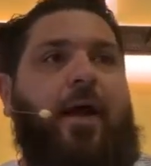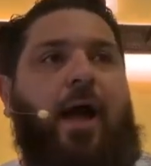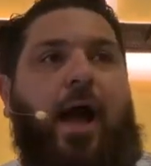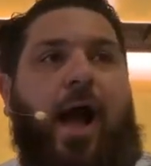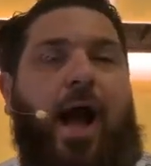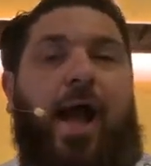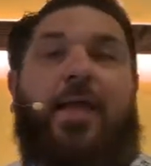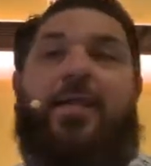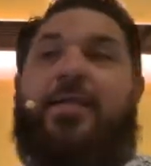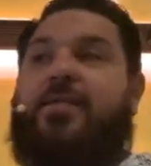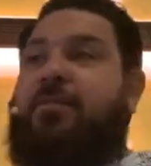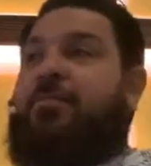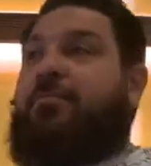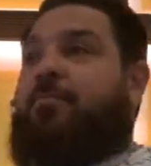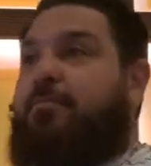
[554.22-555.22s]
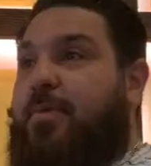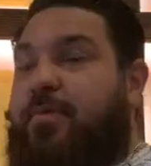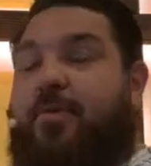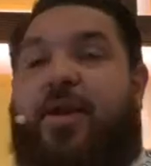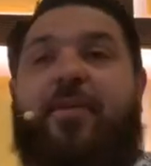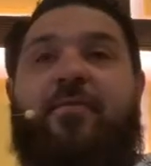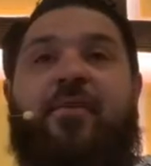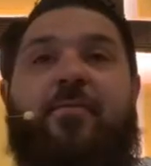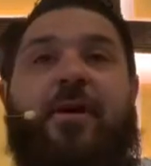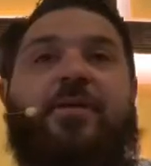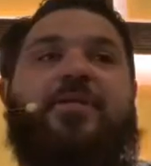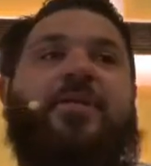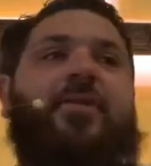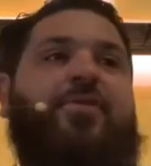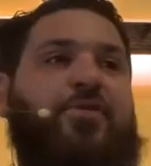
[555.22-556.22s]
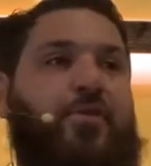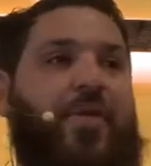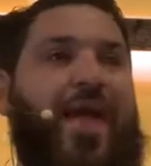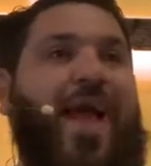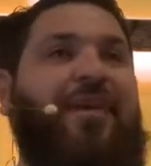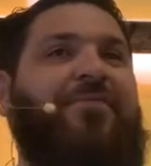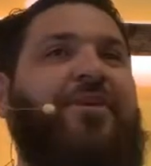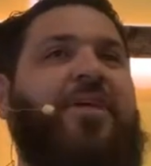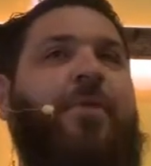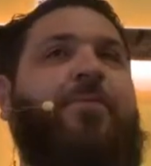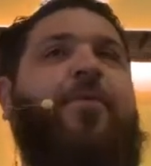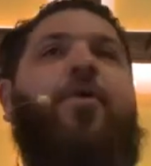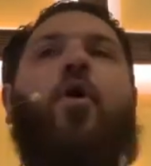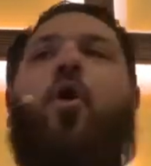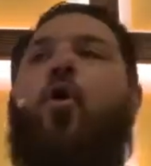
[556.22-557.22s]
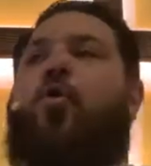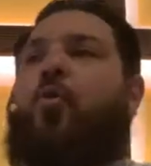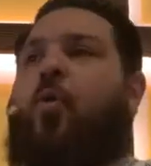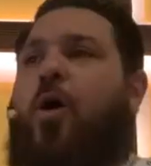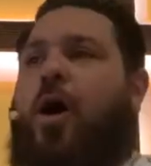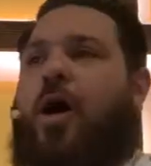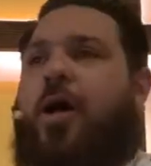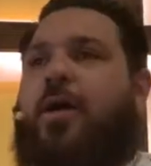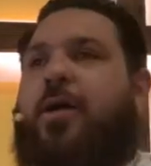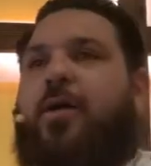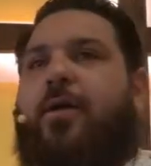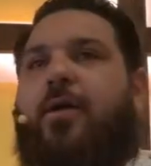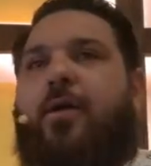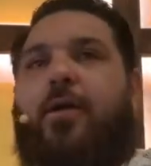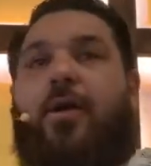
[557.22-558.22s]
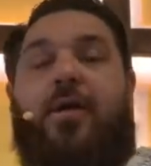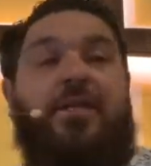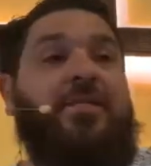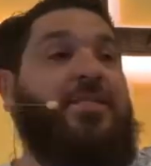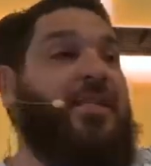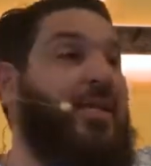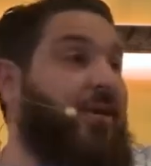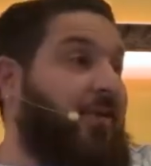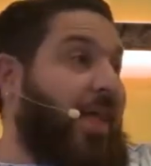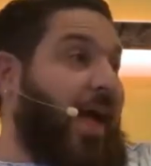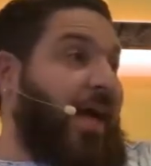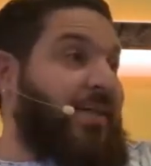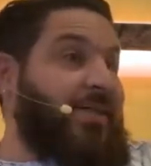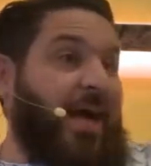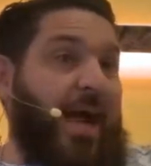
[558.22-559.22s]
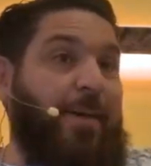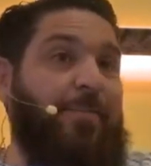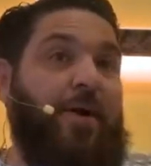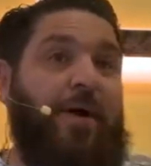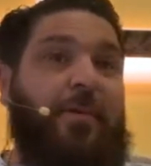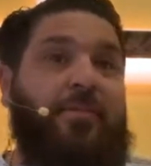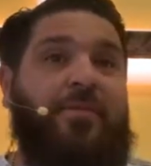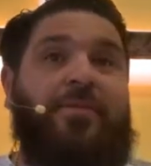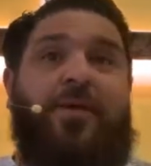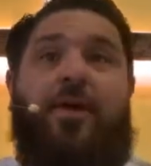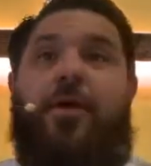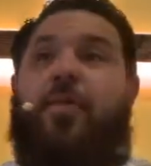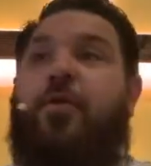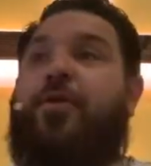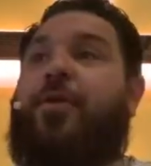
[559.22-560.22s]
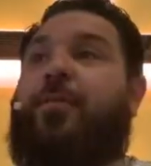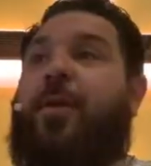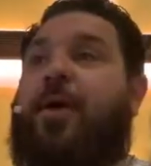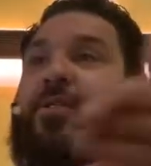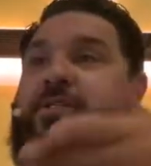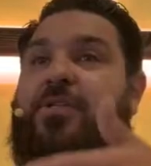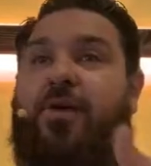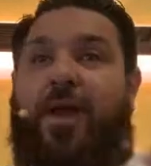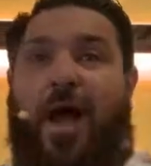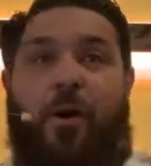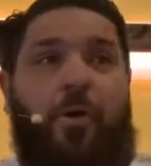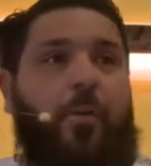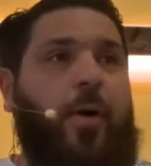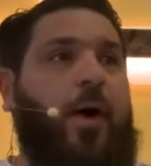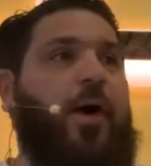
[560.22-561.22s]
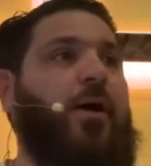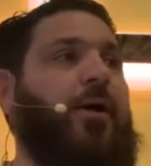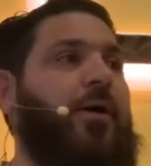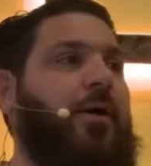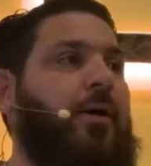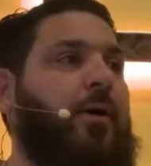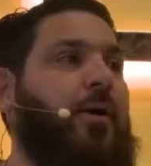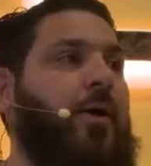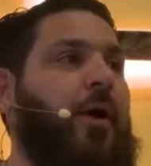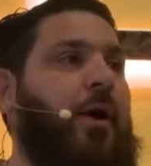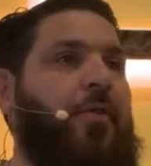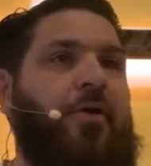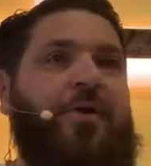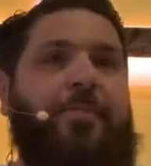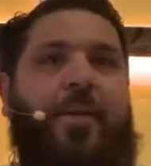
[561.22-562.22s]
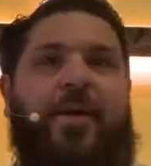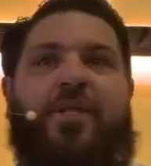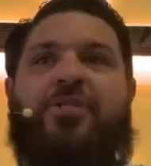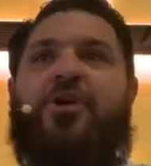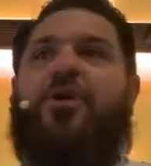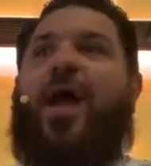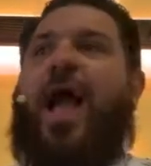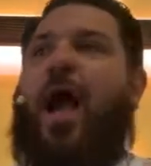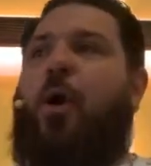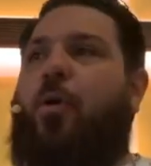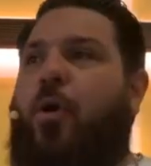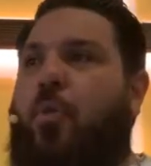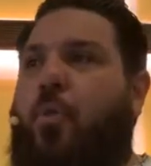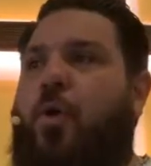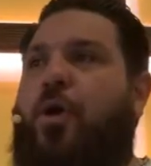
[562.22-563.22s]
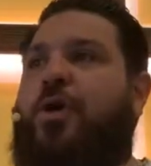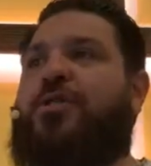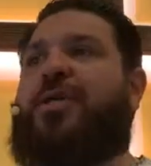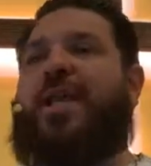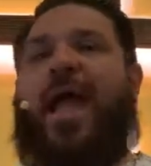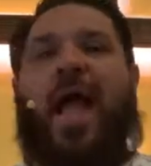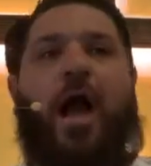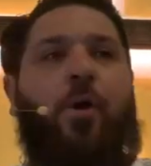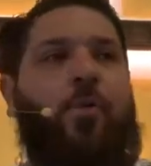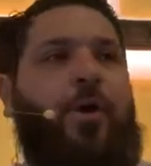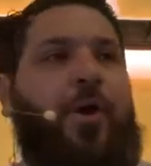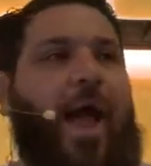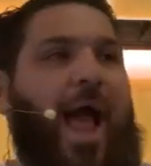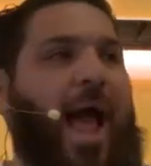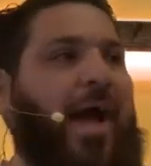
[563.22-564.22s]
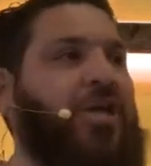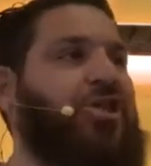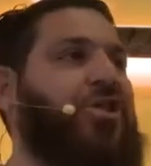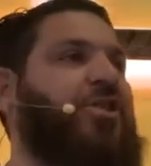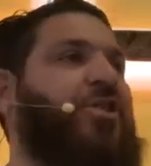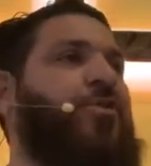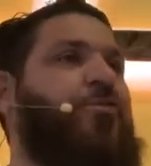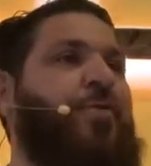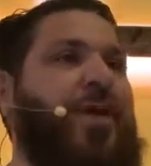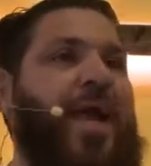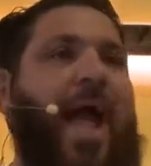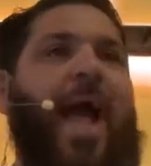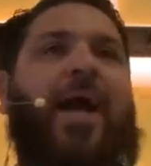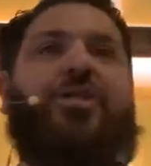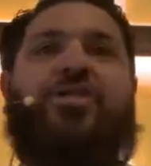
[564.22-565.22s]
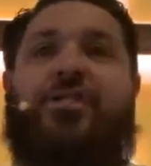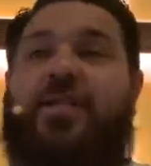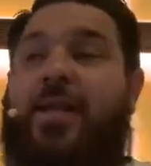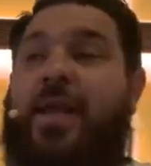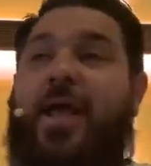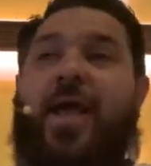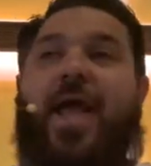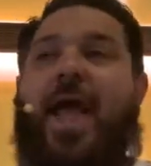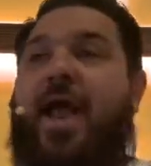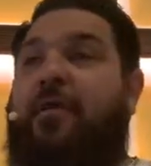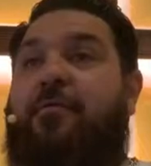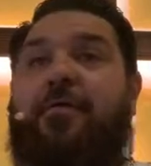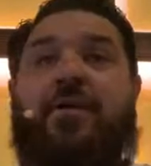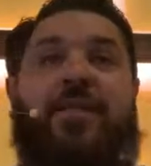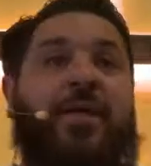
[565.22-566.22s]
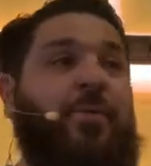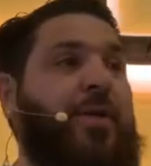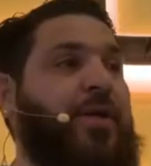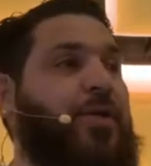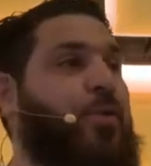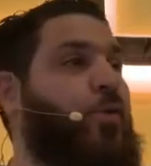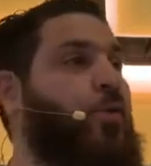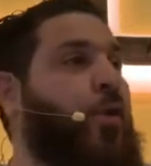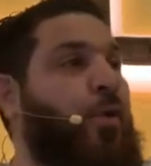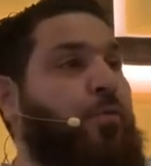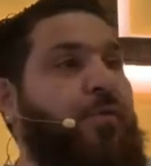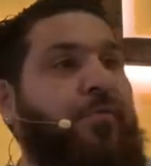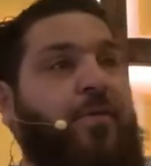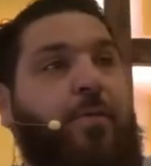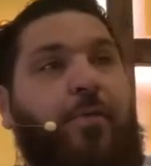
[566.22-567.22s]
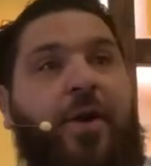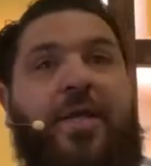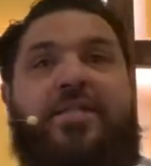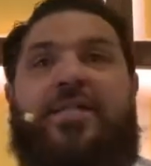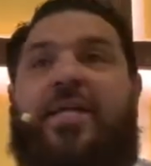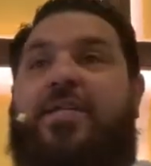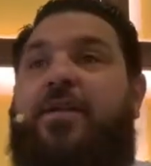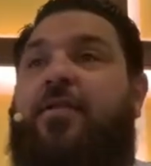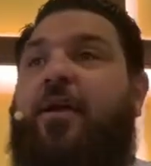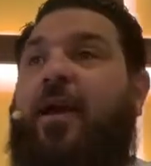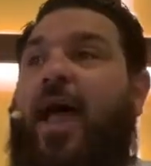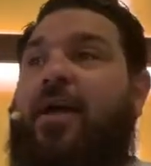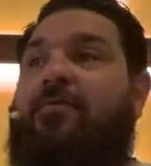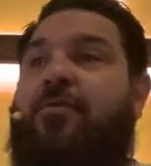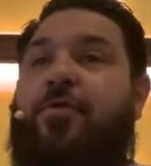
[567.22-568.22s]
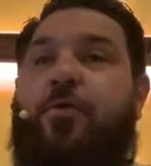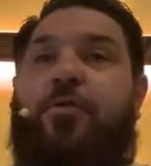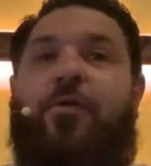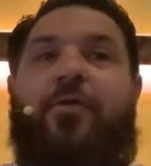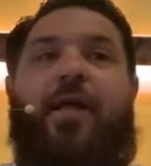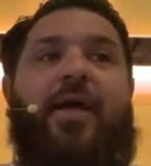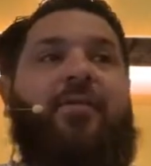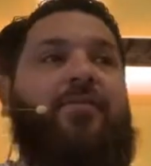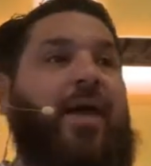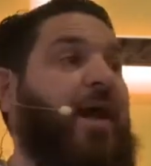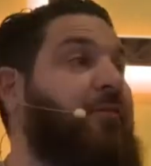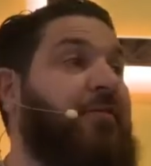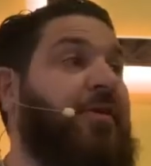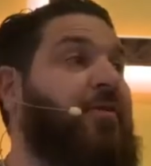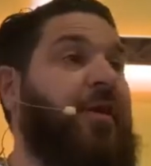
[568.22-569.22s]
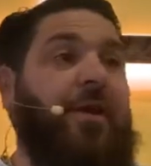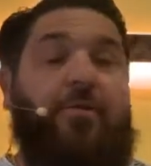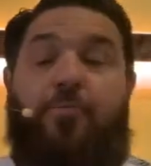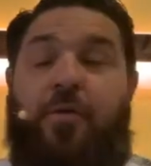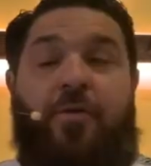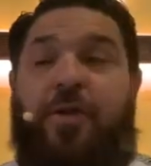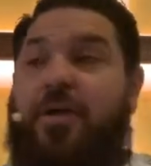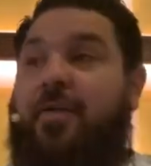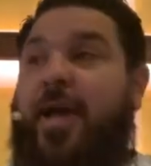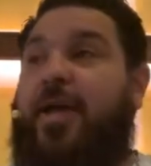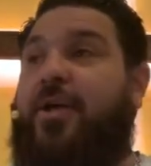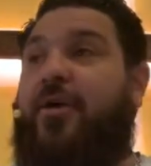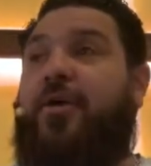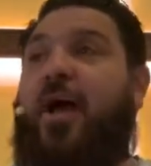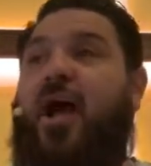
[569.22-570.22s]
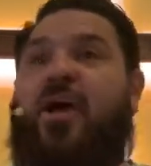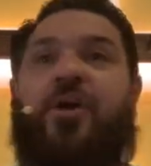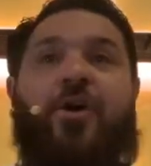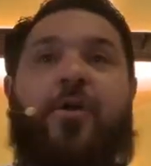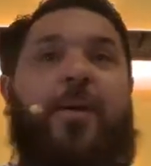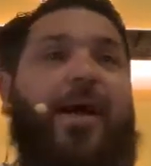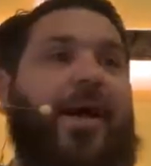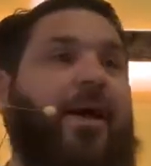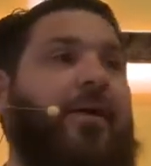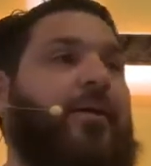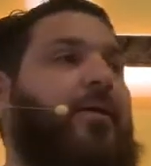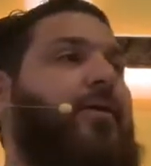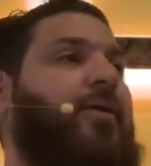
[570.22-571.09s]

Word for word: I need to be forgiven of my sin. So they have to come to their own walk. Till that time comes, they're dependent on our walk. They're dependent on our words and our actions and reactions, and everything we do reverberates into their life and through their life. Everything, whether you like it or not, good or bad.